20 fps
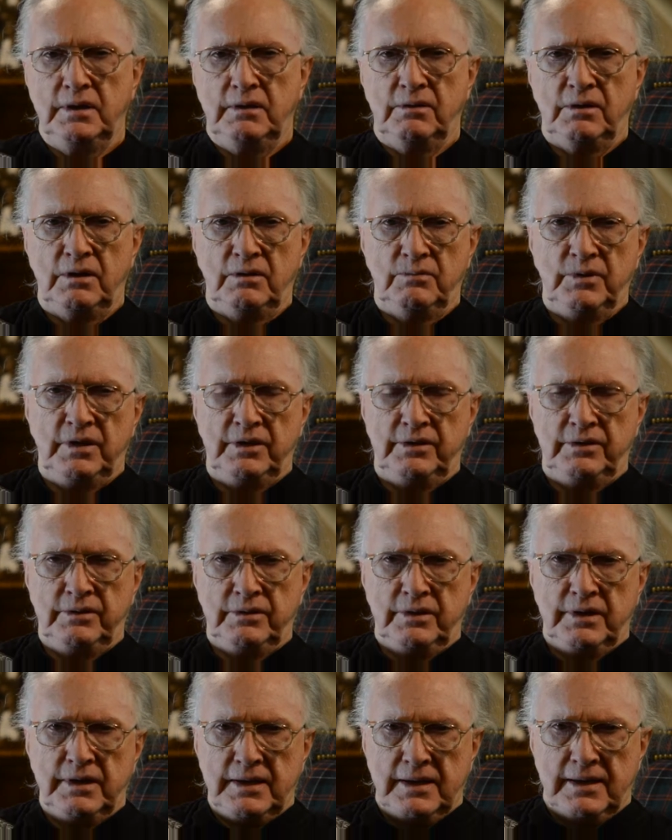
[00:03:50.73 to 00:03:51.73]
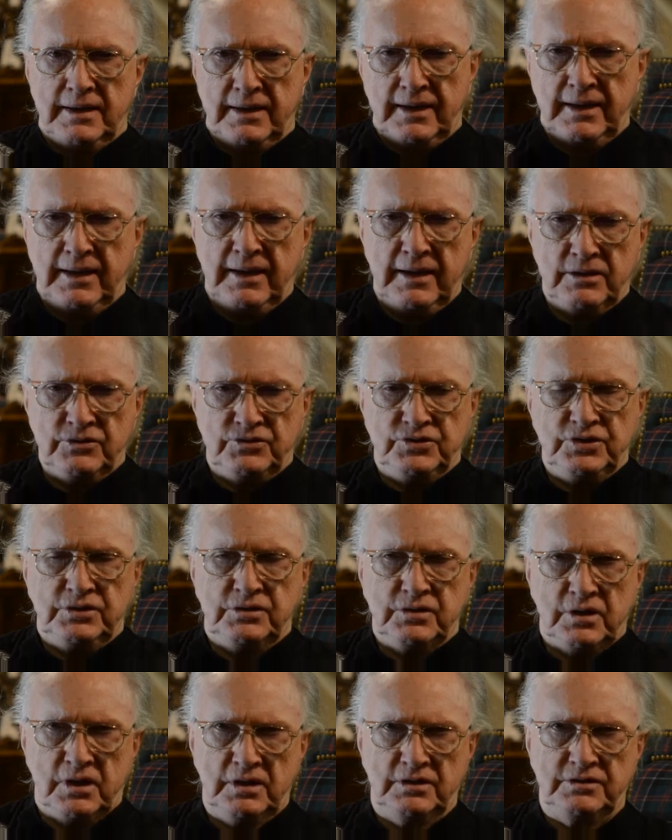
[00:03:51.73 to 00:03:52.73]
our mother. And she
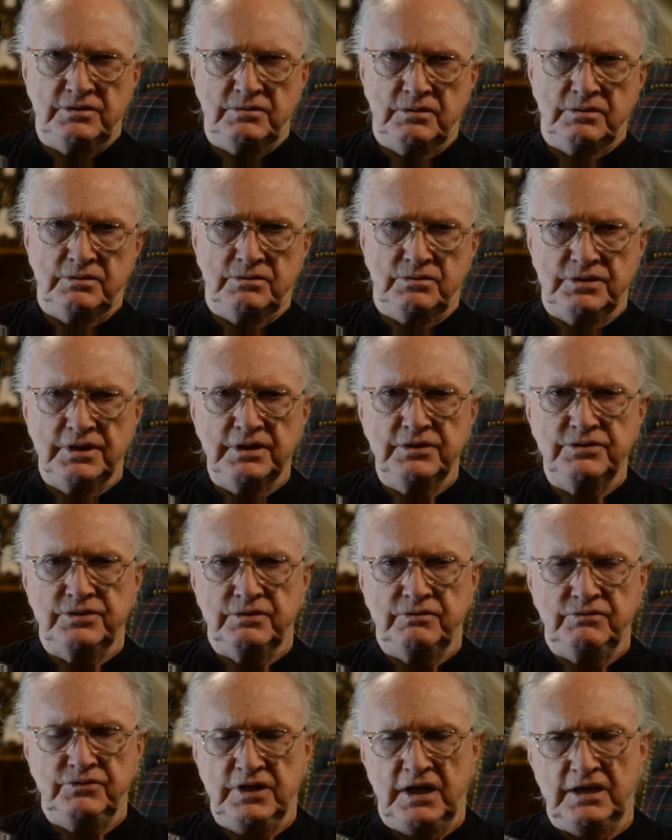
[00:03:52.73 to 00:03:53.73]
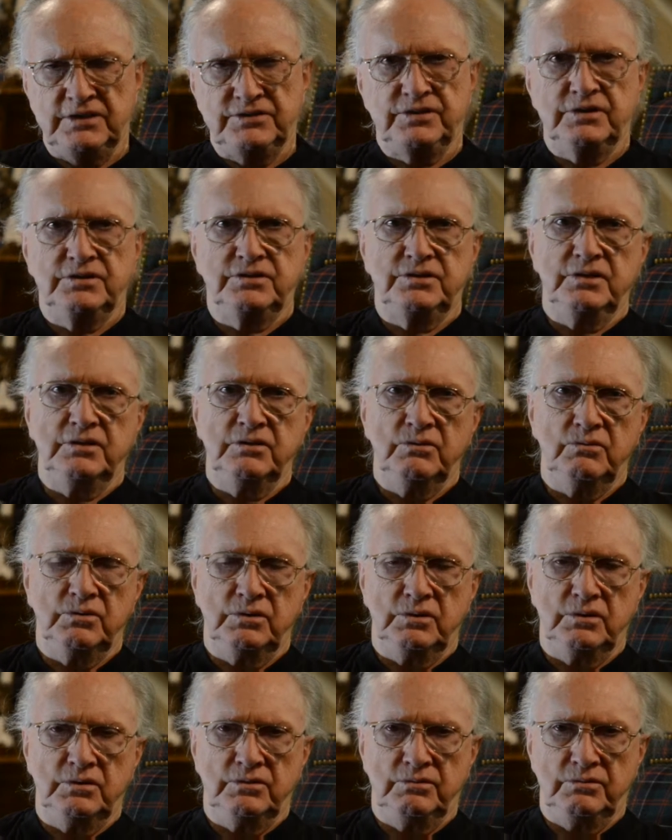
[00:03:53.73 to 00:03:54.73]
taught us a sense of justice in the
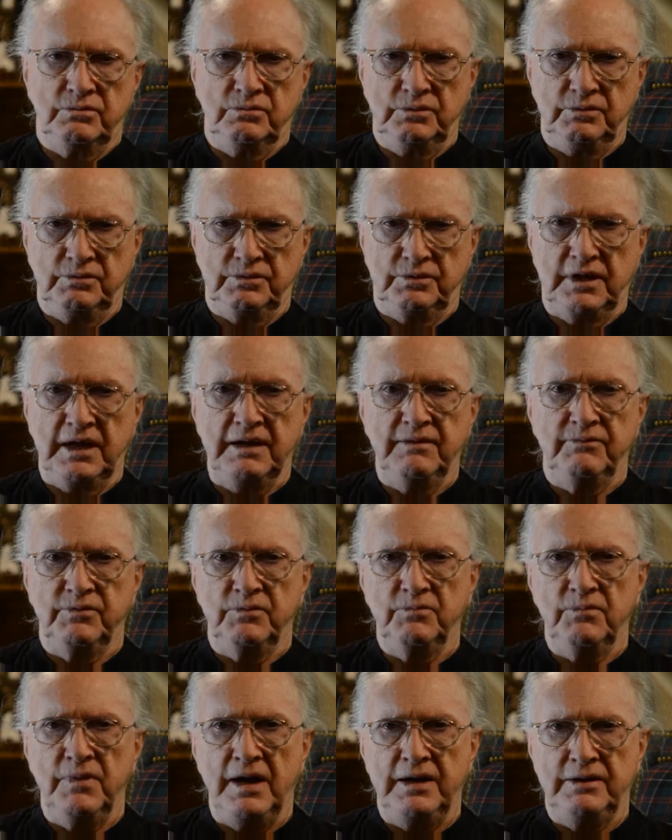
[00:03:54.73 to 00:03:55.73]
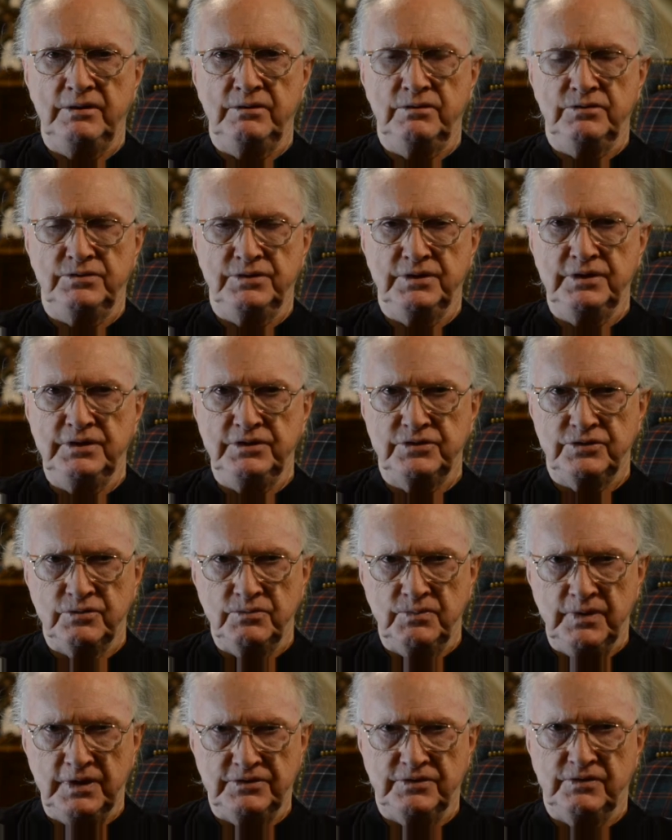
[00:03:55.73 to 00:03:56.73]
world. We came from miners in eastern
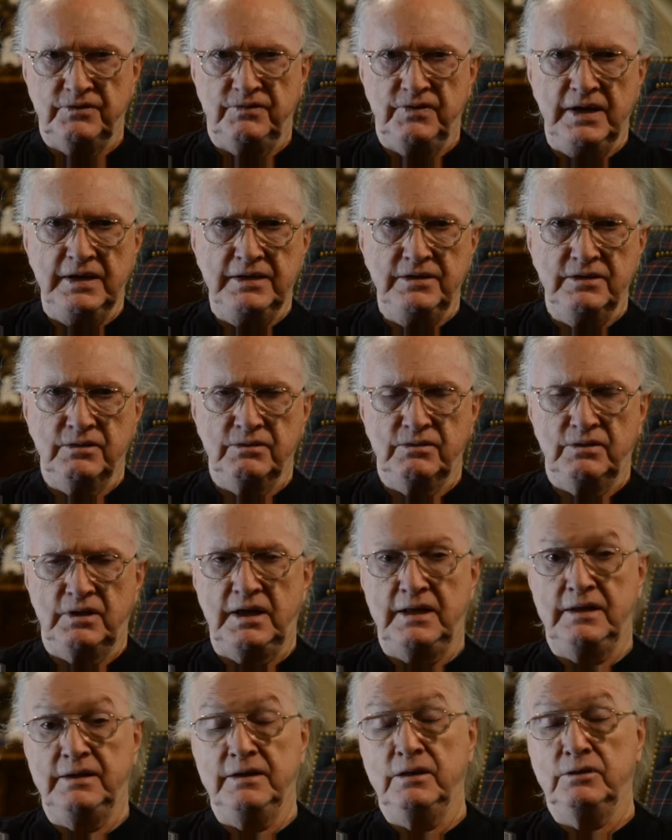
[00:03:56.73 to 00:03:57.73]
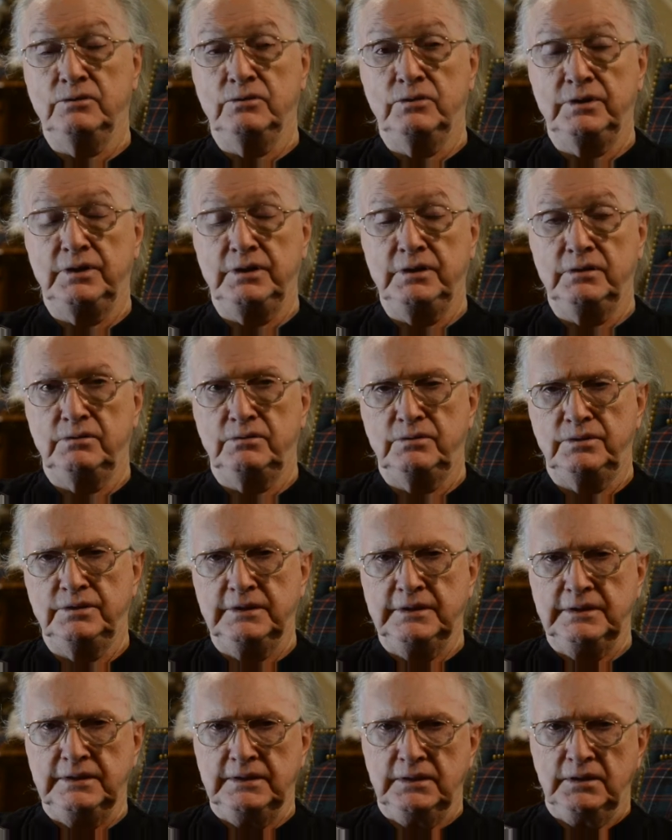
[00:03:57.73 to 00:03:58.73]
Pennsylvania. I had an uncle killed
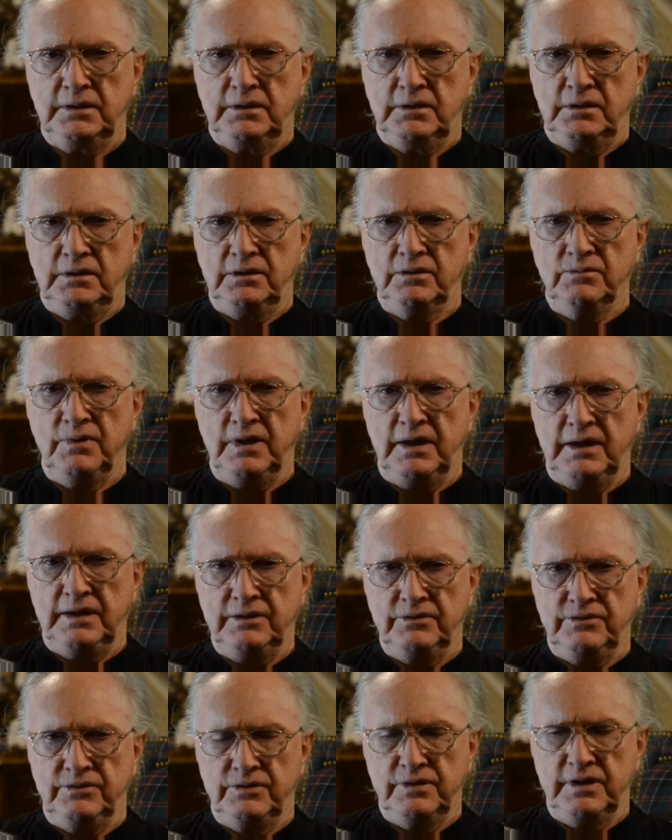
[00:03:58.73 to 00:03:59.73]
in the mines in